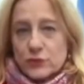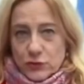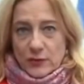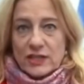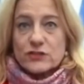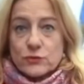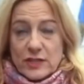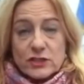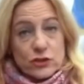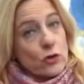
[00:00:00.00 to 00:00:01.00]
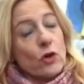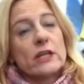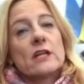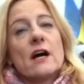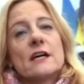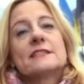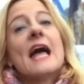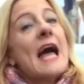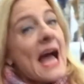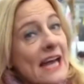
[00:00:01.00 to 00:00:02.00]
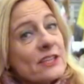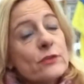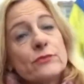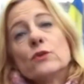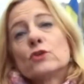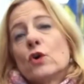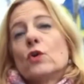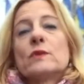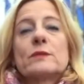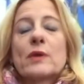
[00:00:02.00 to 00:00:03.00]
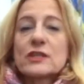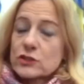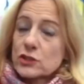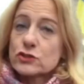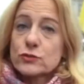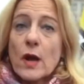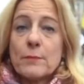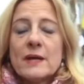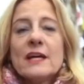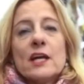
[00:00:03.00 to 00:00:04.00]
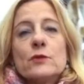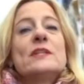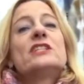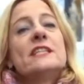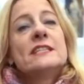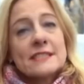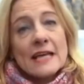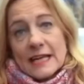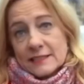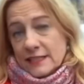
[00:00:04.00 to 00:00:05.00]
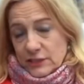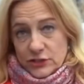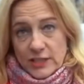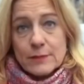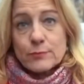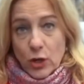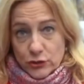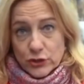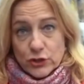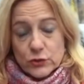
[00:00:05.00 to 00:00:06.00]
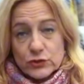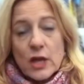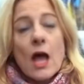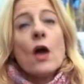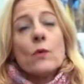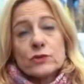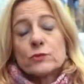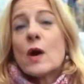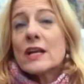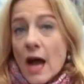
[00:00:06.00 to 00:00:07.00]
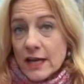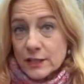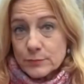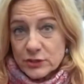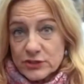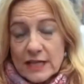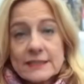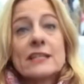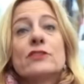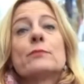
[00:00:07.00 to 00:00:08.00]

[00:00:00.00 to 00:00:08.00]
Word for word: Ukraine's richest oligarchs and the phone call with President Trump, in which he said that the state prosecutor was 100% his